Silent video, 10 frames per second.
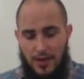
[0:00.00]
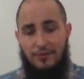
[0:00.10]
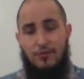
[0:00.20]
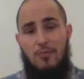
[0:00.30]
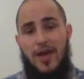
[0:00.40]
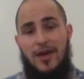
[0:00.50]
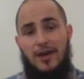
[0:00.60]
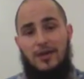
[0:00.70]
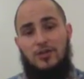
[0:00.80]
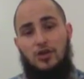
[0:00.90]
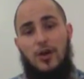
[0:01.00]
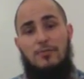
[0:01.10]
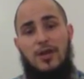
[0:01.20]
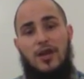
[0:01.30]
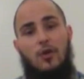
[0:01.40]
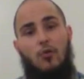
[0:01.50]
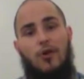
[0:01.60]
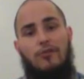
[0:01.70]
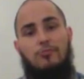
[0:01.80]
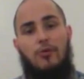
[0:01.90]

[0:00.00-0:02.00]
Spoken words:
If you may join me in a word of